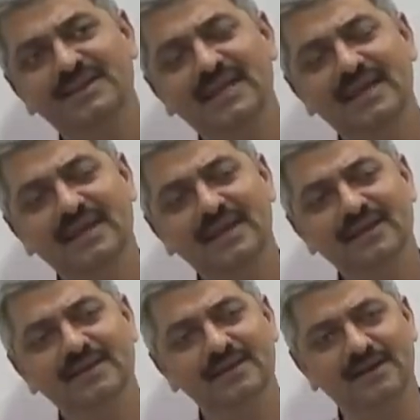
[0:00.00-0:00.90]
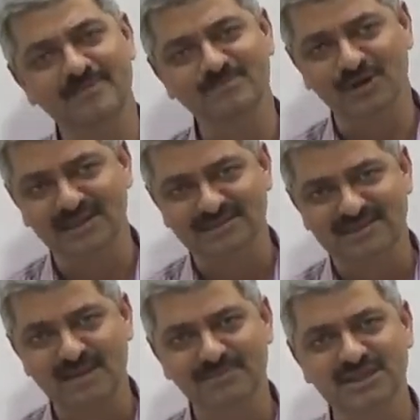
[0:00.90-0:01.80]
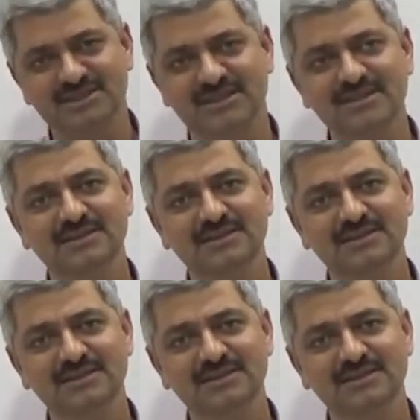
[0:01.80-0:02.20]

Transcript: They come for the examination.